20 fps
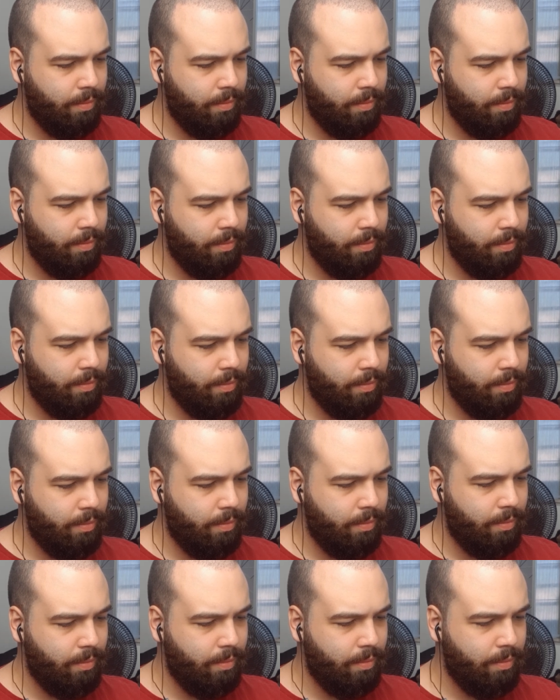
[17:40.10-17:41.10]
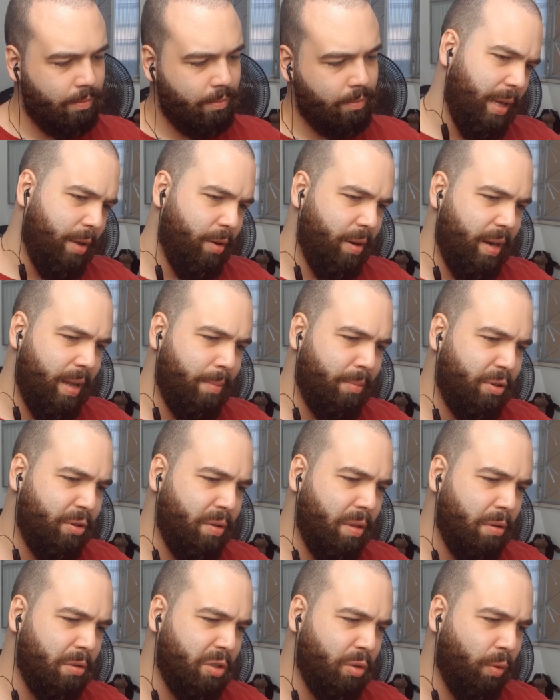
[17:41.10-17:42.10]
when I was convinced. Hearing him
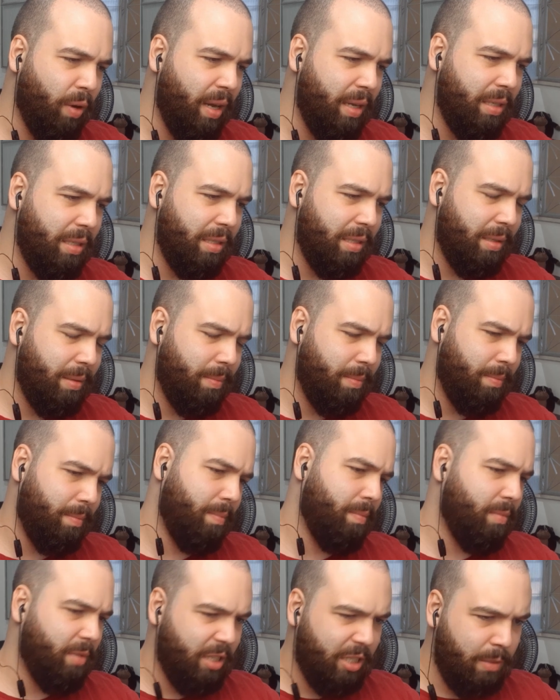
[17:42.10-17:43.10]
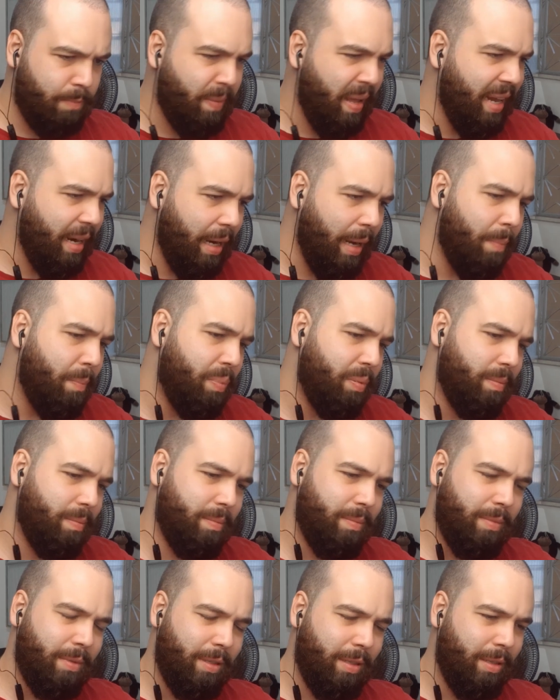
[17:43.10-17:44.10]
do those runs sped up,
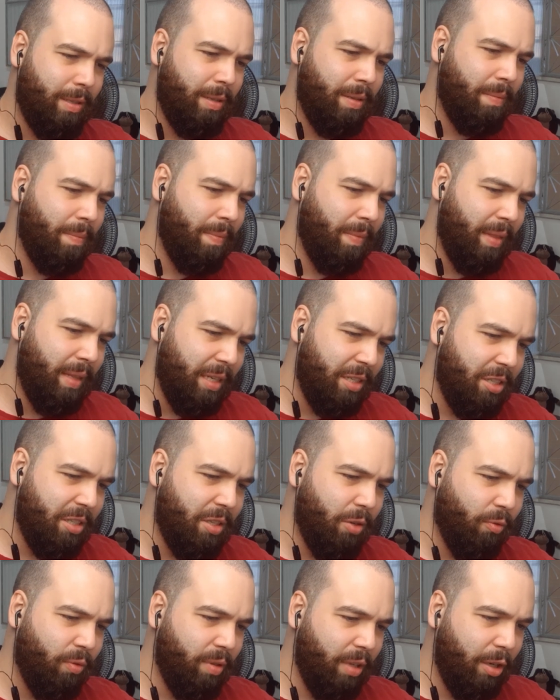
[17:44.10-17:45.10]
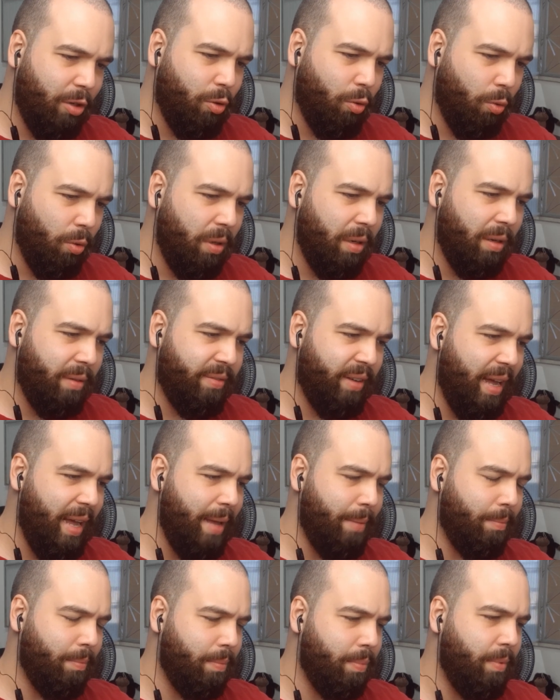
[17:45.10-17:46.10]
that's just a really cool little
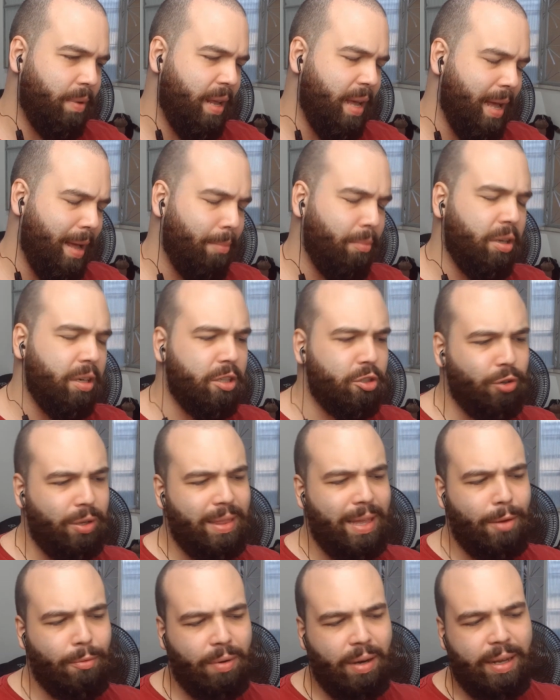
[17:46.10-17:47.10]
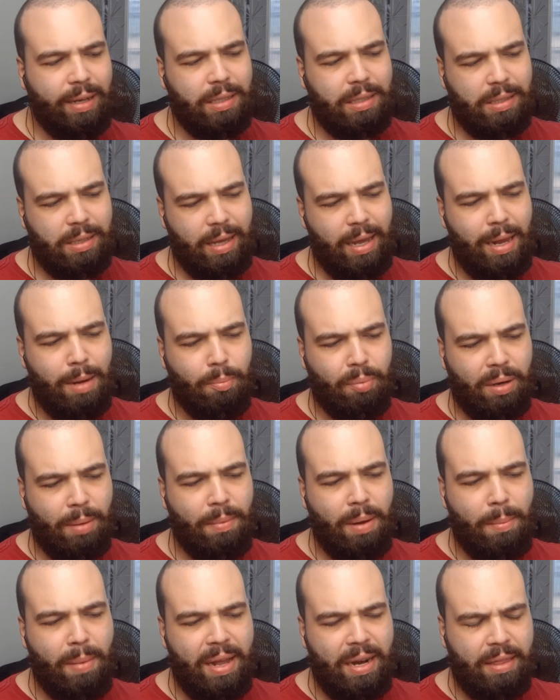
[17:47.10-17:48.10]
vibe. Yeah, I'm gonna treat that one like a skit, but I'm
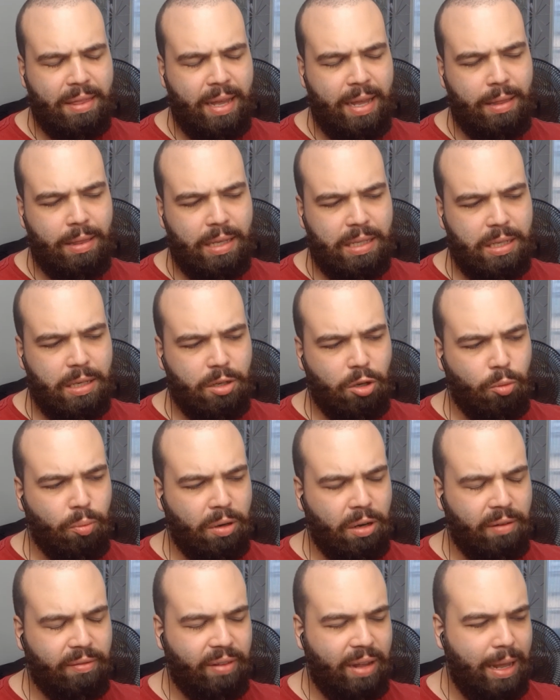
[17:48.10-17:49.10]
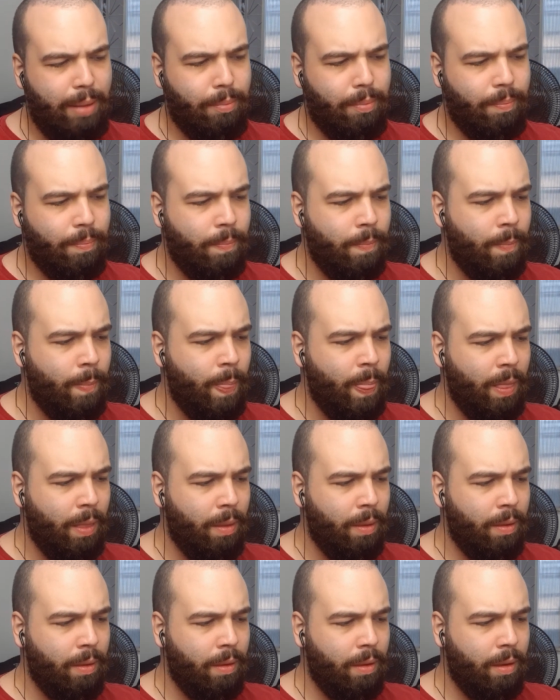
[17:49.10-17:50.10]
not mad at that. That's a dope little vibe.
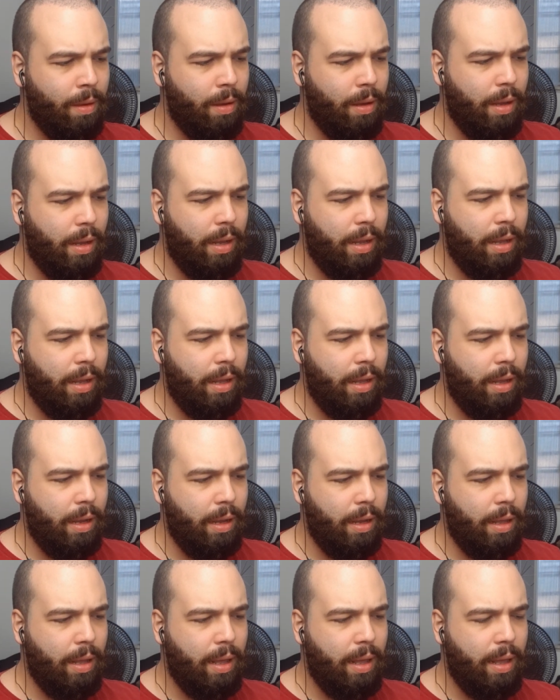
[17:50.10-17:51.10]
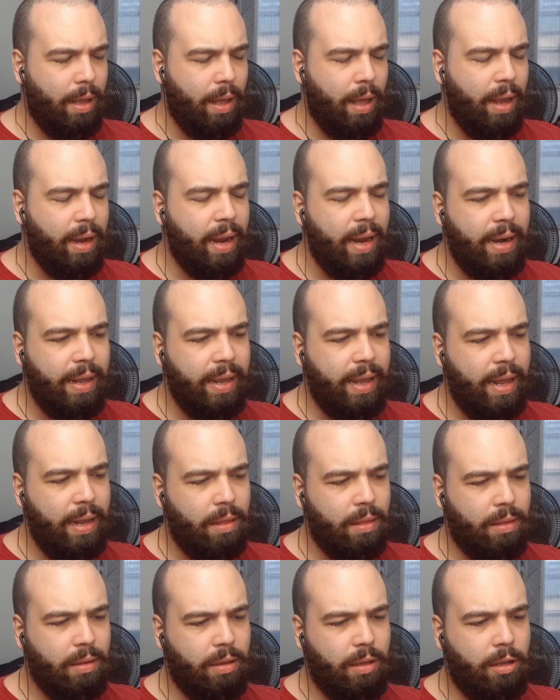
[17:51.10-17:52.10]
Uh, I kind of
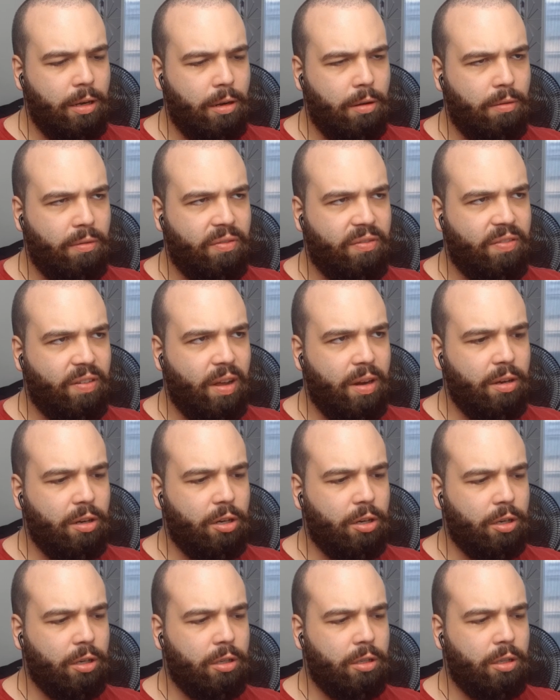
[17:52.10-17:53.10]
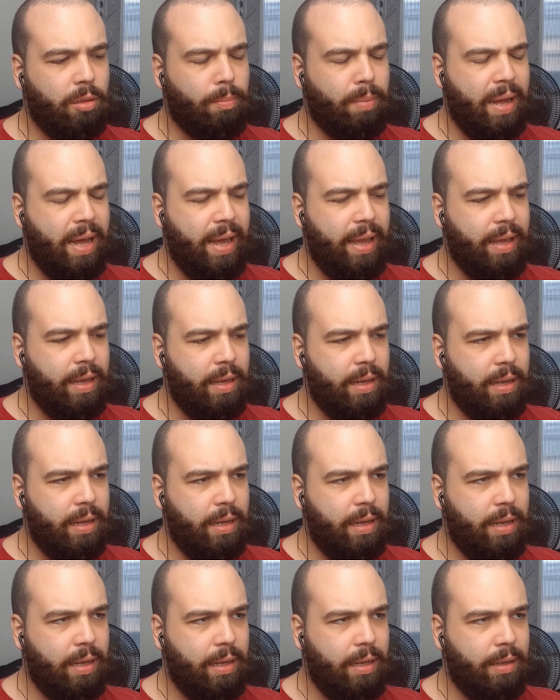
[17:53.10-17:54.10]
get you know "Fun Girl" by
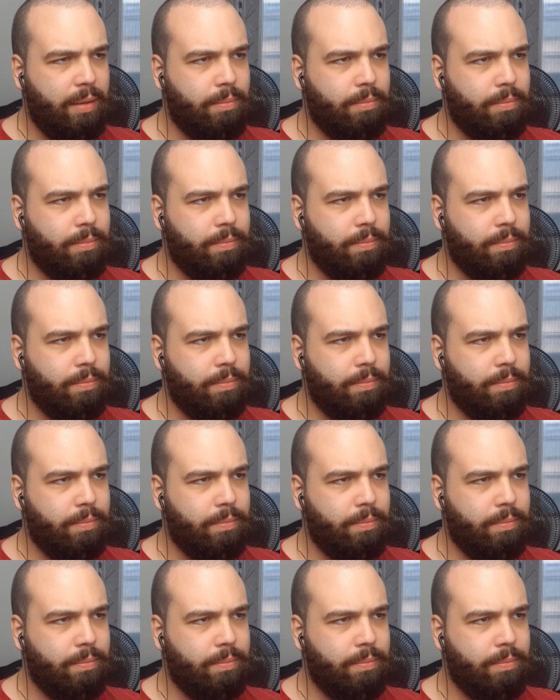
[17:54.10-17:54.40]
uh,